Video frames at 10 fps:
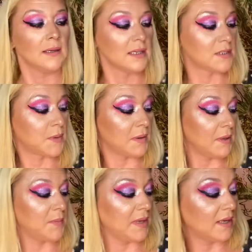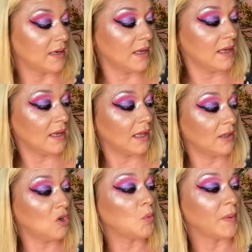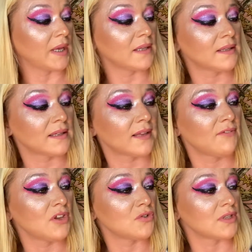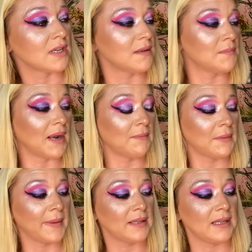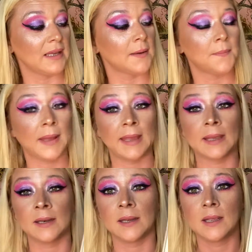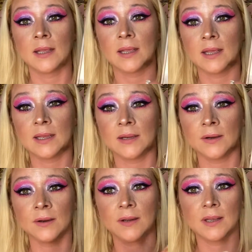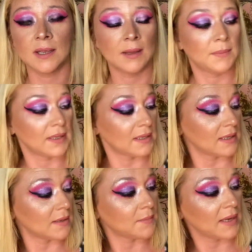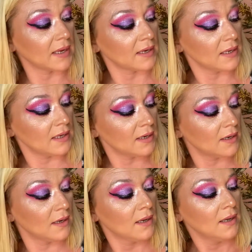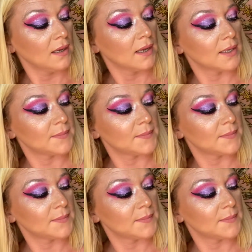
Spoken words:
it's probably been a little bit since I've used it. But I'm about to hit pan here, and about to hit pan here. I'm